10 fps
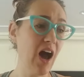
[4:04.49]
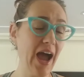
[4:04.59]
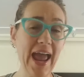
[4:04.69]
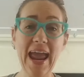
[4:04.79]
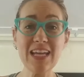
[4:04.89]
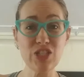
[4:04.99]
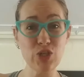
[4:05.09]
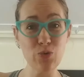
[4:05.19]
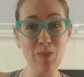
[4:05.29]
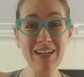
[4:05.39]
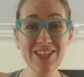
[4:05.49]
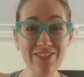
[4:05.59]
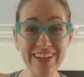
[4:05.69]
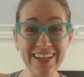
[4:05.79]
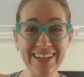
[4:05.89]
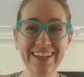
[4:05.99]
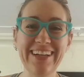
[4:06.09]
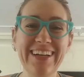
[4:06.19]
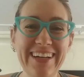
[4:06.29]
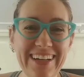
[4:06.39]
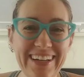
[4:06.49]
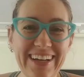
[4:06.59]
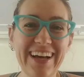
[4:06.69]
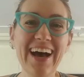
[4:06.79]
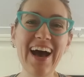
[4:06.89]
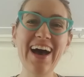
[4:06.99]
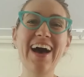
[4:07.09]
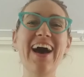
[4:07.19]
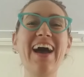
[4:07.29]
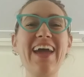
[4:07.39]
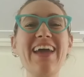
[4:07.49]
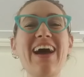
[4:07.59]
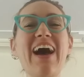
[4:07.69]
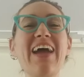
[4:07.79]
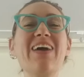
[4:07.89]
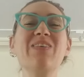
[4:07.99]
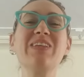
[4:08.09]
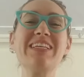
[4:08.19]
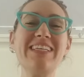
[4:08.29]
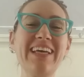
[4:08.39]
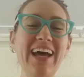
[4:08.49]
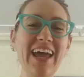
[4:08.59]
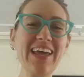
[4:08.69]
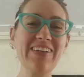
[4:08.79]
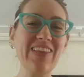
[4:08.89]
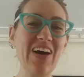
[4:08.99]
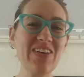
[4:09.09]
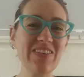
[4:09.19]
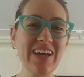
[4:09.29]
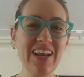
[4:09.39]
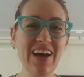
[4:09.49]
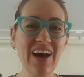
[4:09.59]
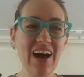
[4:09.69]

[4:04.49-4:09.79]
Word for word: I ate too much of it. I, I really did. I ate a lot of it.